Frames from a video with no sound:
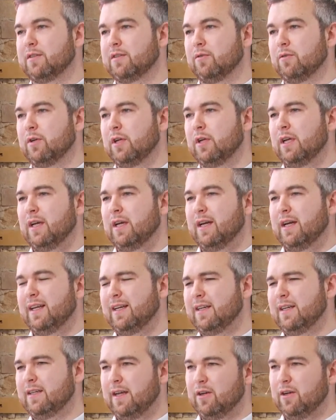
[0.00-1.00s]
So I
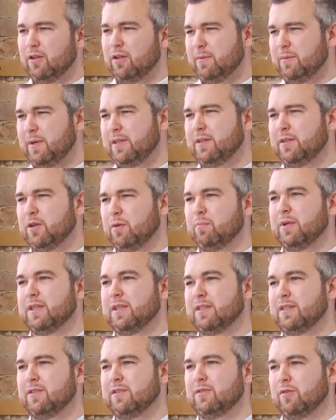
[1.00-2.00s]
think it all depends on your
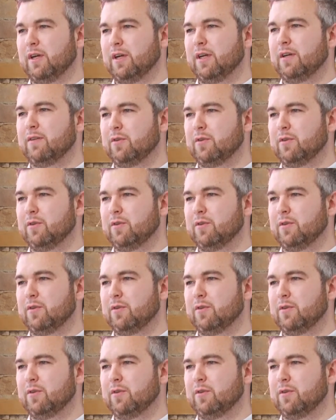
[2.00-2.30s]
business, right?